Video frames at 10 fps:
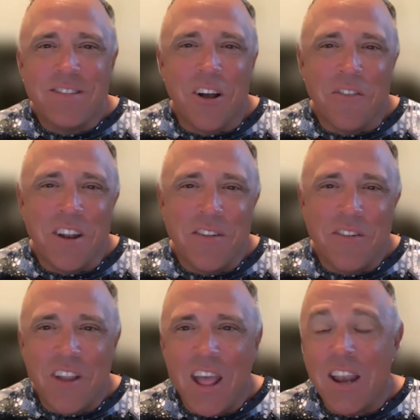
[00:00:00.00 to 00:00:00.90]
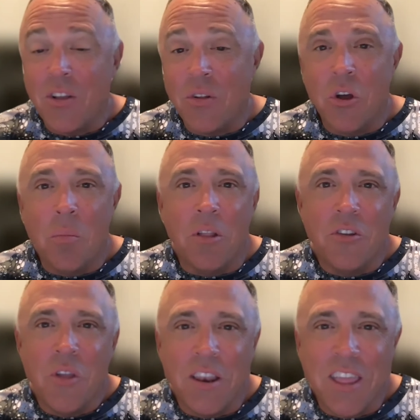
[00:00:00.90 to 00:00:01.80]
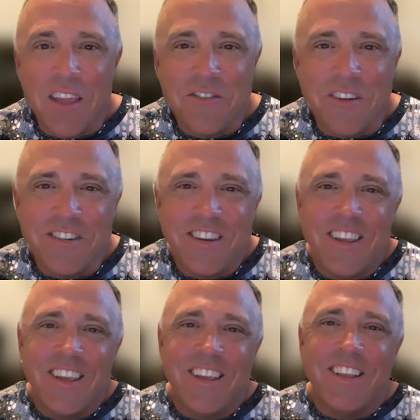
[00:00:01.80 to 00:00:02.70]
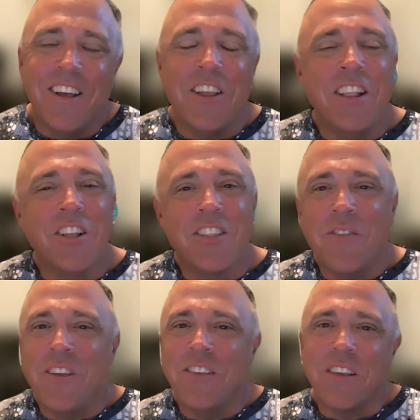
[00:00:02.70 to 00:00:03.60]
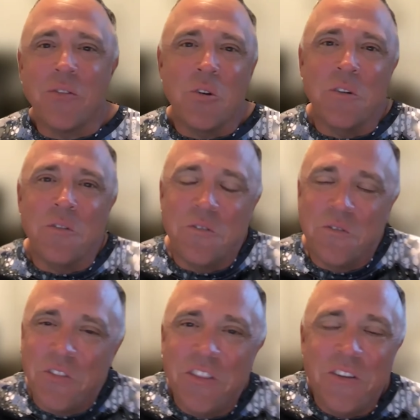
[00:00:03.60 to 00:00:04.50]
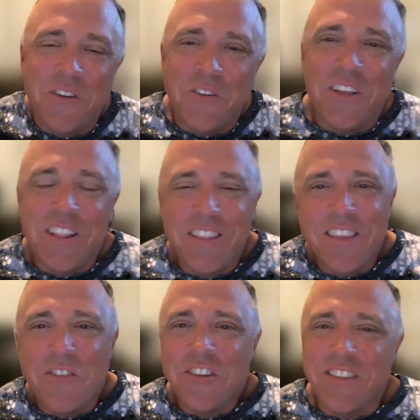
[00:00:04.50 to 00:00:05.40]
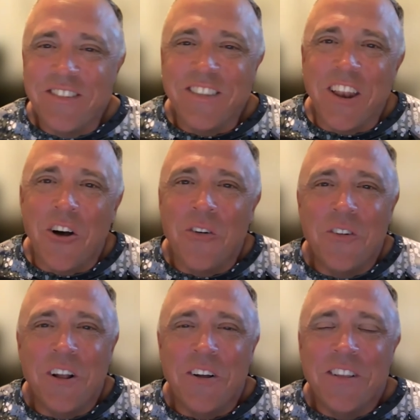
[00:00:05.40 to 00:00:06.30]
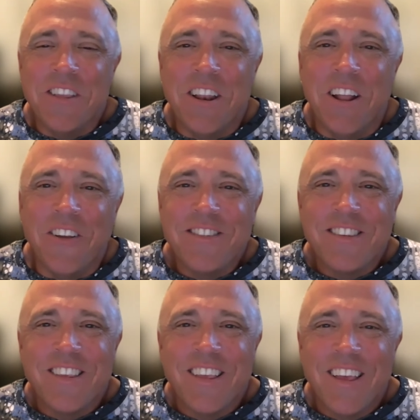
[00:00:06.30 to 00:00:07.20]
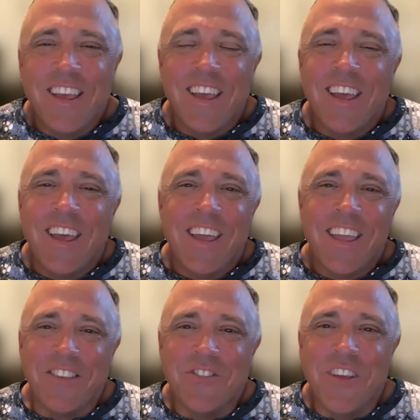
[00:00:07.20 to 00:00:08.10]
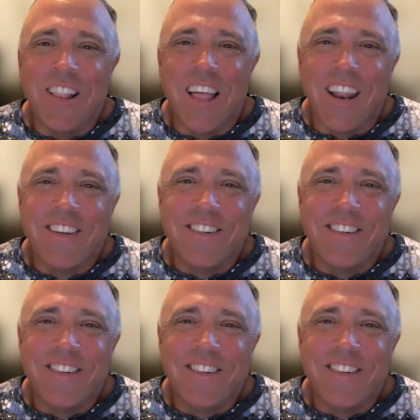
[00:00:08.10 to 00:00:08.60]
dolphin I ever had." And he goes, "No, brother, you had the kingfish." And he looked at me and was like, "We're." And ever since then, he's gives me a lot